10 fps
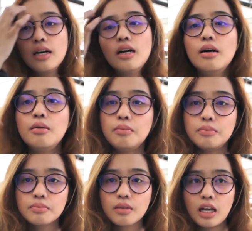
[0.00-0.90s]
um,
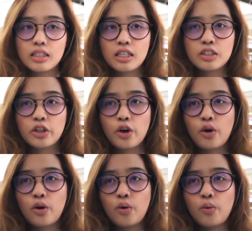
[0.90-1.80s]
I didn't
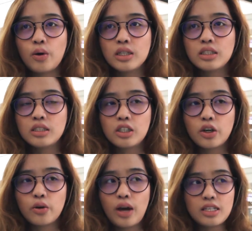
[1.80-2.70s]
know what to
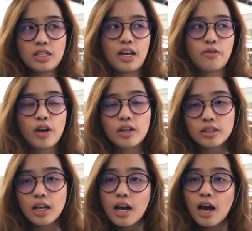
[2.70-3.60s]
do. Actually, I found
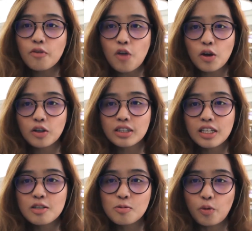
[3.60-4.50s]
out I found out
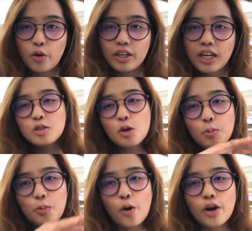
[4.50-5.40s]
this morning. So
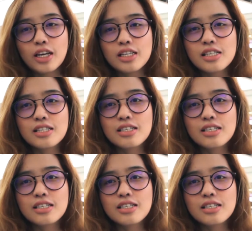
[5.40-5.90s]
boys